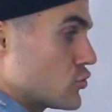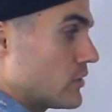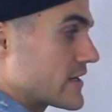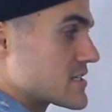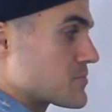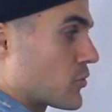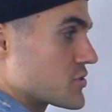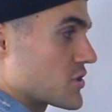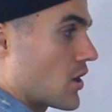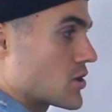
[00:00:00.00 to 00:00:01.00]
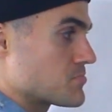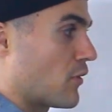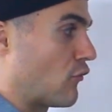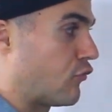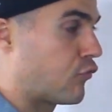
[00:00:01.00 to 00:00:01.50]
two less sports cars,
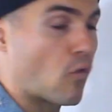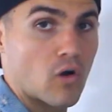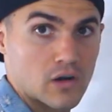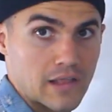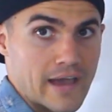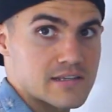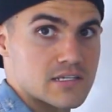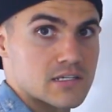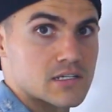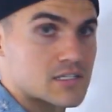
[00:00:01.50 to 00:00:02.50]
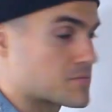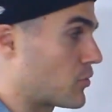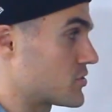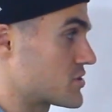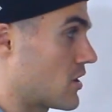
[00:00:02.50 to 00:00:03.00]
but four less
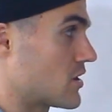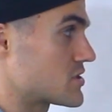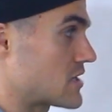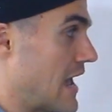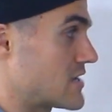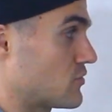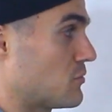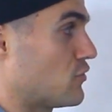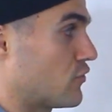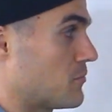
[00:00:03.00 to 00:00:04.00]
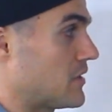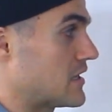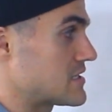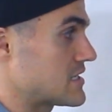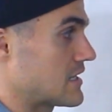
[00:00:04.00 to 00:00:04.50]
sports cars as we move from B
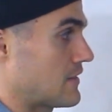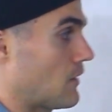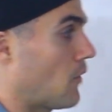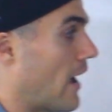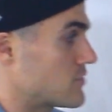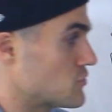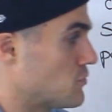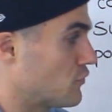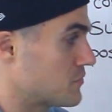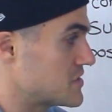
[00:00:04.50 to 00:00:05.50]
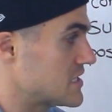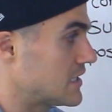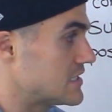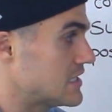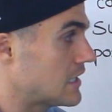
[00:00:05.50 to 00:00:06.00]
to C. And then as we move from
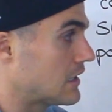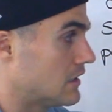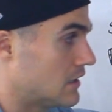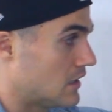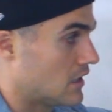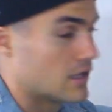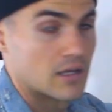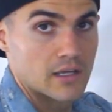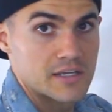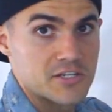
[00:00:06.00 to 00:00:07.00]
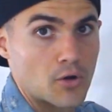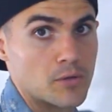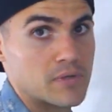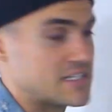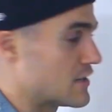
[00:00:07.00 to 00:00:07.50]
C to D, it's going
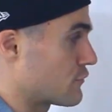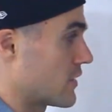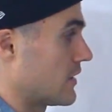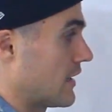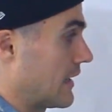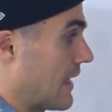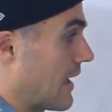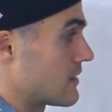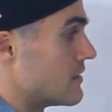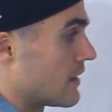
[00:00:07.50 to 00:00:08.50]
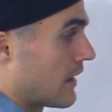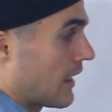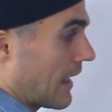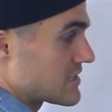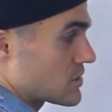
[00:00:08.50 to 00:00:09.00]
to be different again.
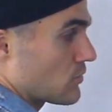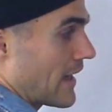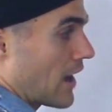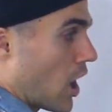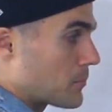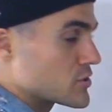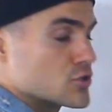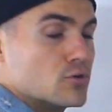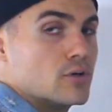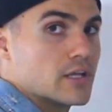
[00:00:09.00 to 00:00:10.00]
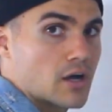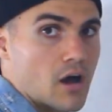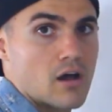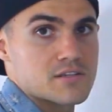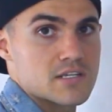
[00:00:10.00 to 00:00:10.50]
And so that opportunity
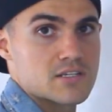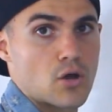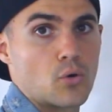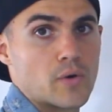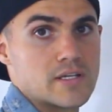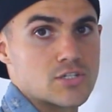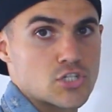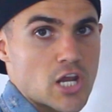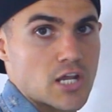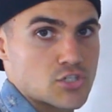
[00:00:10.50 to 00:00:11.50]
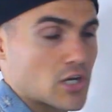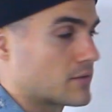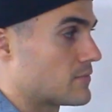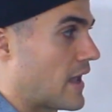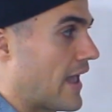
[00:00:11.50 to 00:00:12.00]
cost is always
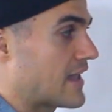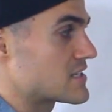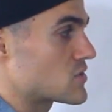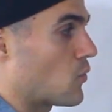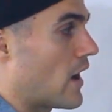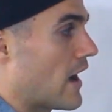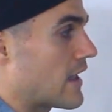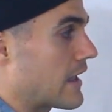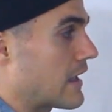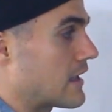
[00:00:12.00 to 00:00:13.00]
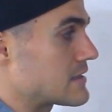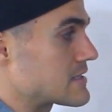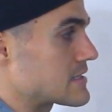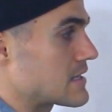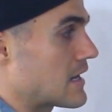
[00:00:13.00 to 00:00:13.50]
changing. Hence why
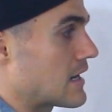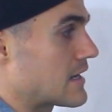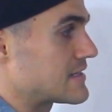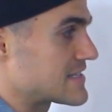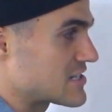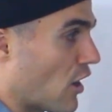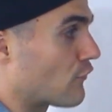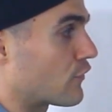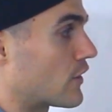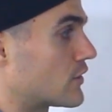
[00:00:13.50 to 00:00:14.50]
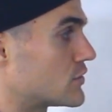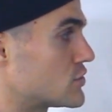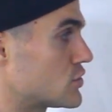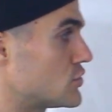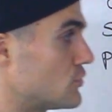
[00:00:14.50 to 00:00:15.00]
it's, uh, it's tougher
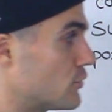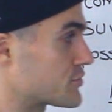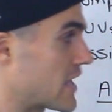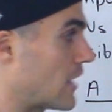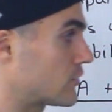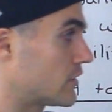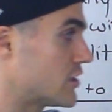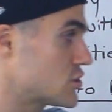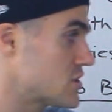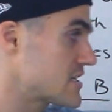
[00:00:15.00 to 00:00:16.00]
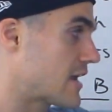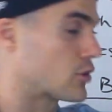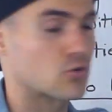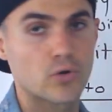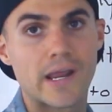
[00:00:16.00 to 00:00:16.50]
to do those calculations and
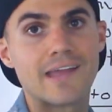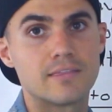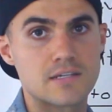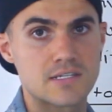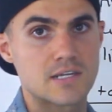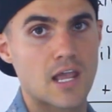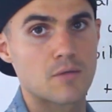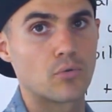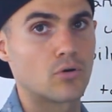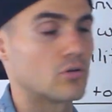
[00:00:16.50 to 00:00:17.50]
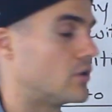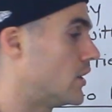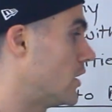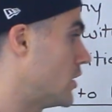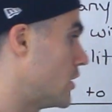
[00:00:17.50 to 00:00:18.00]
create this table
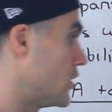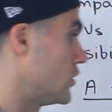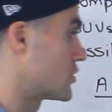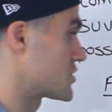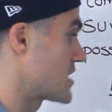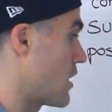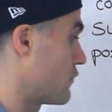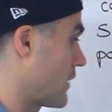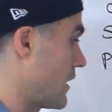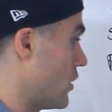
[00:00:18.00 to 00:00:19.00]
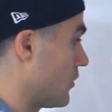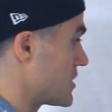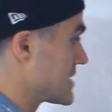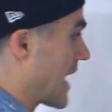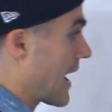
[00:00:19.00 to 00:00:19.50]
yourself. And
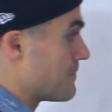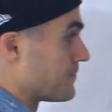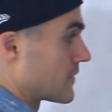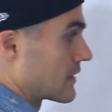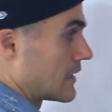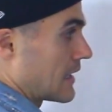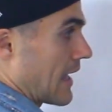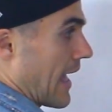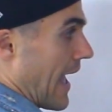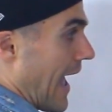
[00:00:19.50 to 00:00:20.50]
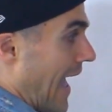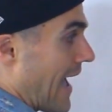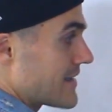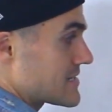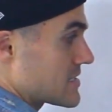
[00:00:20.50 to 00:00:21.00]
notice that
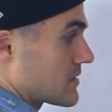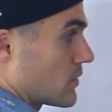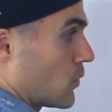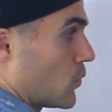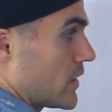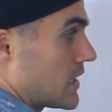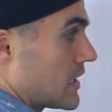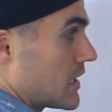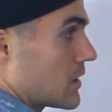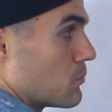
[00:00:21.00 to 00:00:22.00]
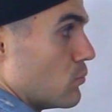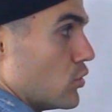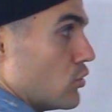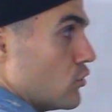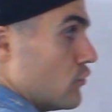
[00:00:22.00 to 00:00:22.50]
as we
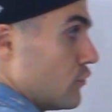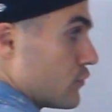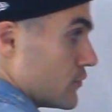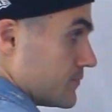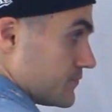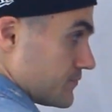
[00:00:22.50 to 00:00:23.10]
move